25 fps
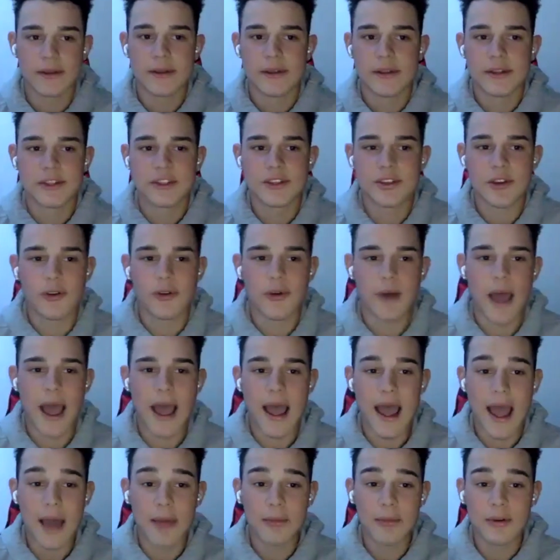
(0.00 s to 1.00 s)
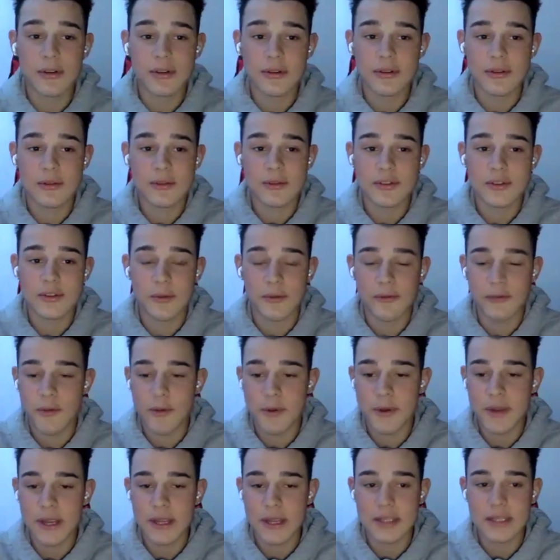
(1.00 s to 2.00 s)
So how about
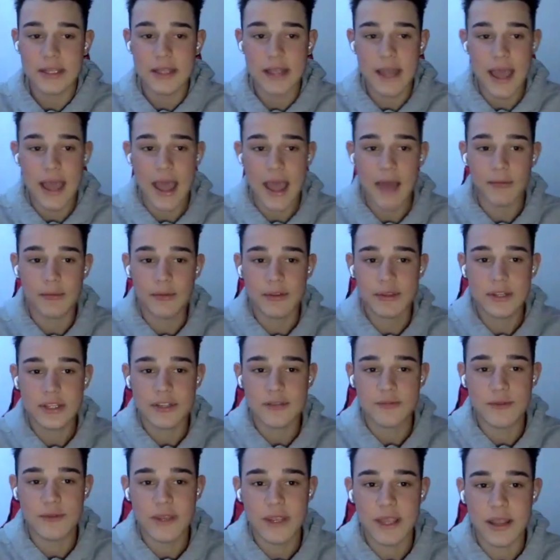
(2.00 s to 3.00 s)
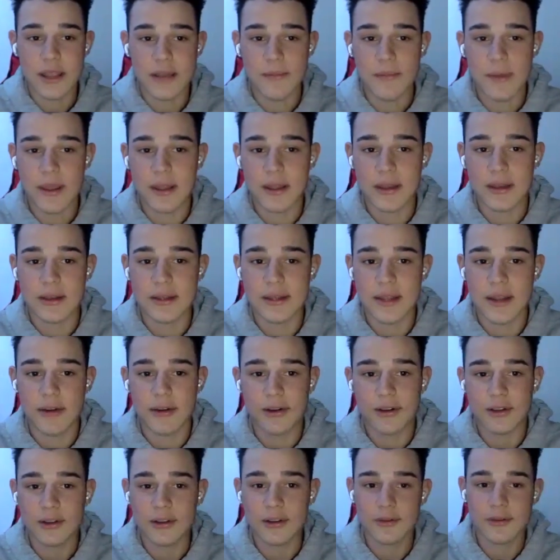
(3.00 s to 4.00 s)
before we get into that, how about this weekend, man?
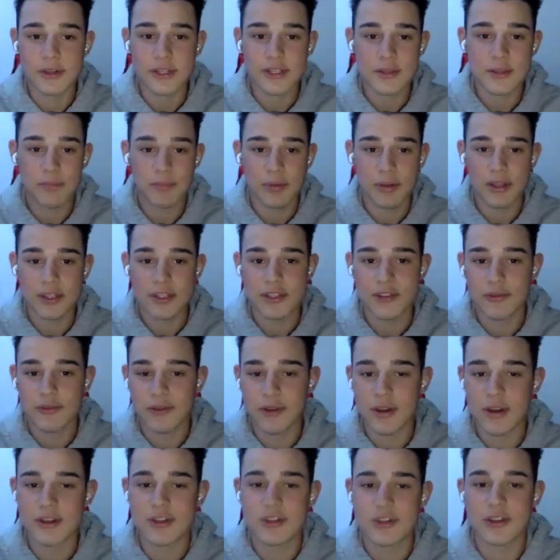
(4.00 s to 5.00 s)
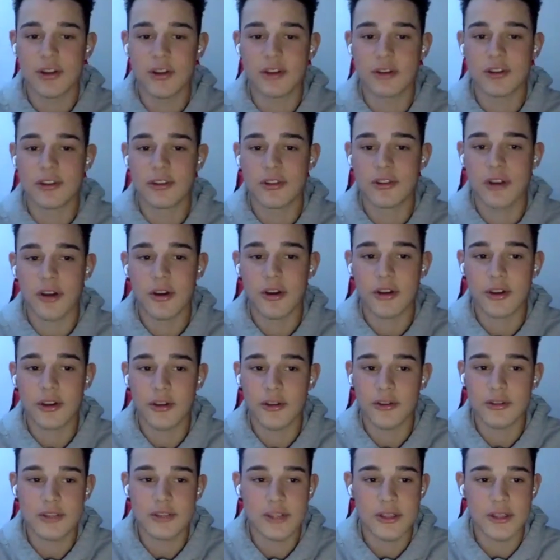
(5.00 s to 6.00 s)
Derrick Lewis plus 300 underdog
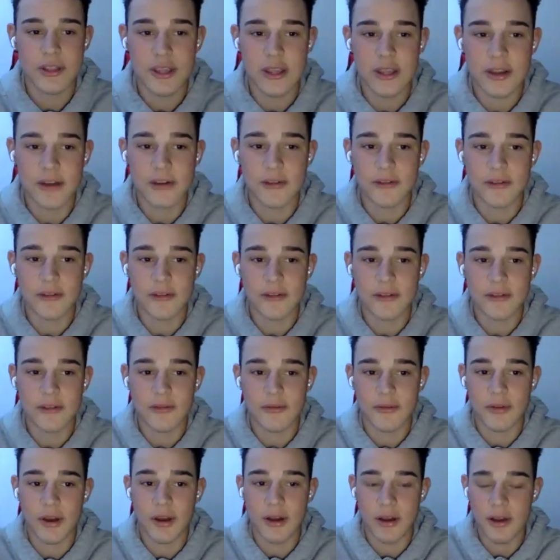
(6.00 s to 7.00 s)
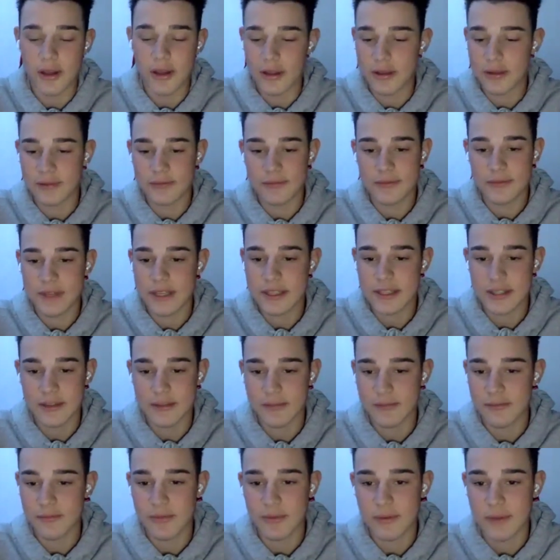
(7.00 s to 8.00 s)
goes in there and
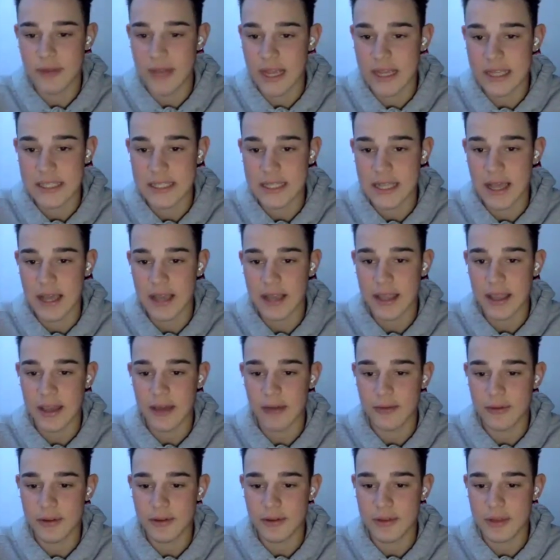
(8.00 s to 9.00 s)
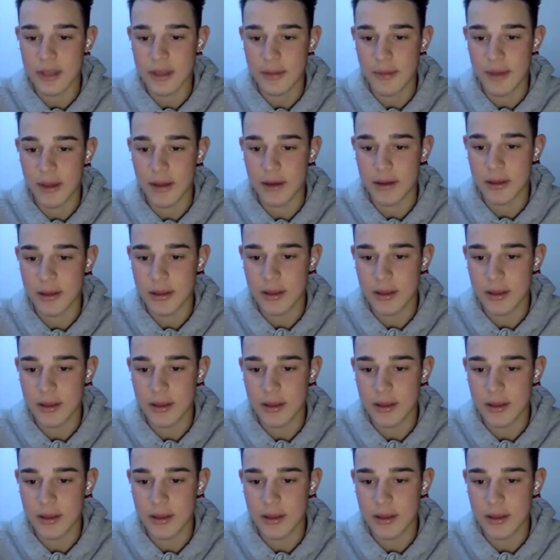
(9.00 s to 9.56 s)
gets a nice knockout. What do you think about it?